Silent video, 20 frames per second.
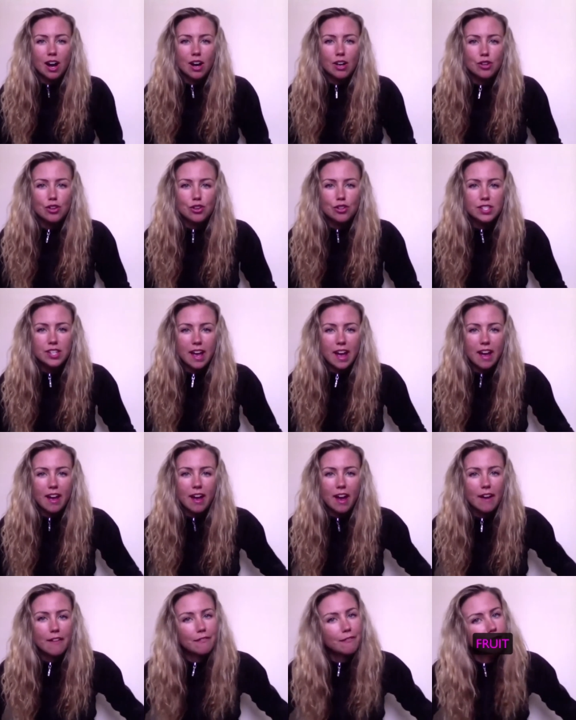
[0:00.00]
you
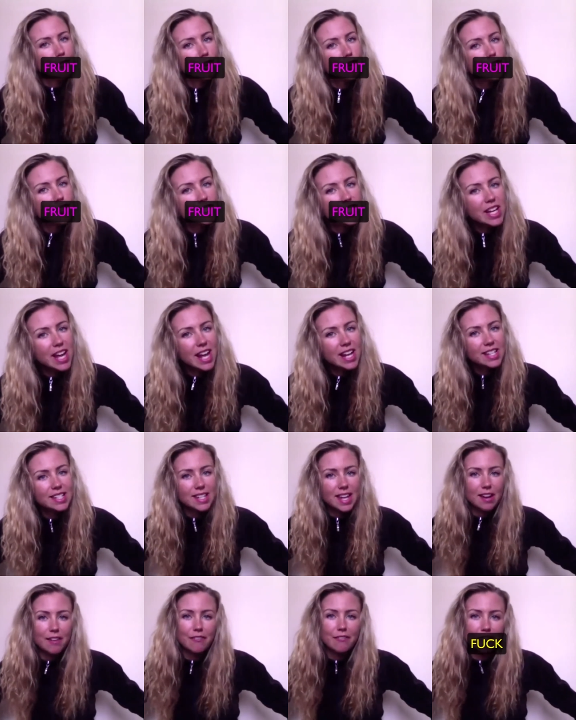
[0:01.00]
say fruit
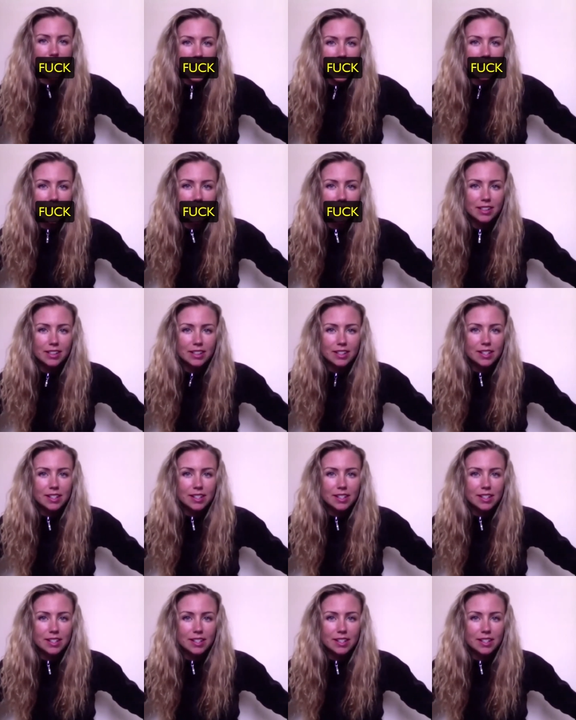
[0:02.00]
instead of fuck.